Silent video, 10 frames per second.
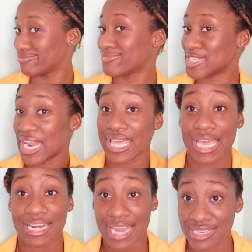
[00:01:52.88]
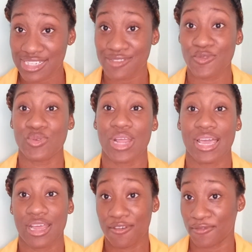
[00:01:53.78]
so that you can digest food
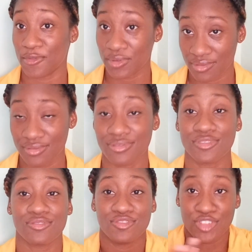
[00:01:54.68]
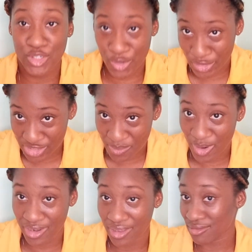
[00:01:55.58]
and have food to nourish your
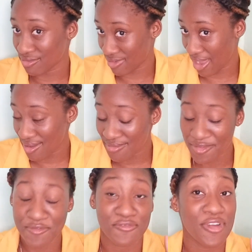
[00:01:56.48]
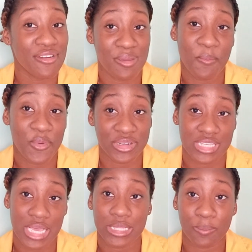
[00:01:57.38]
body, right? Very
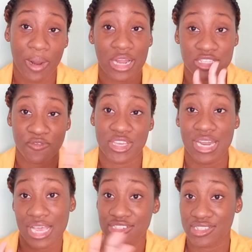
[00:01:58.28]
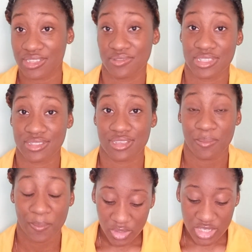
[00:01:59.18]
important part of your digestive
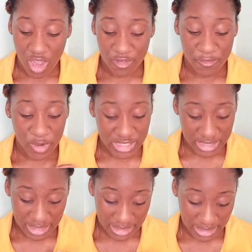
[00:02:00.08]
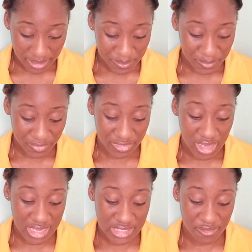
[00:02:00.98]
system. But unfortunately,
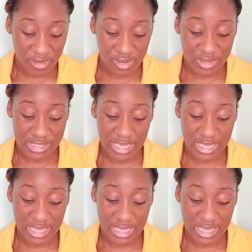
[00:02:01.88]
the esophagus